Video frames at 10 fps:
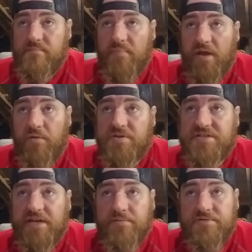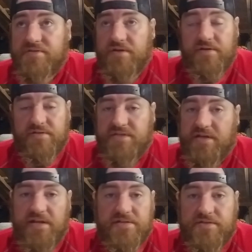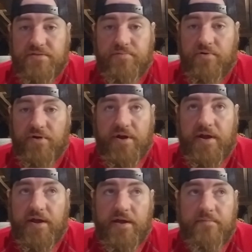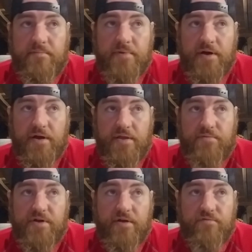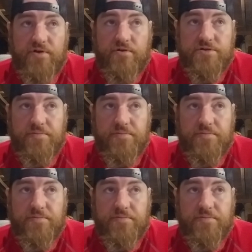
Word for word: I wasn't able to to get into the program, uh, the recovery coach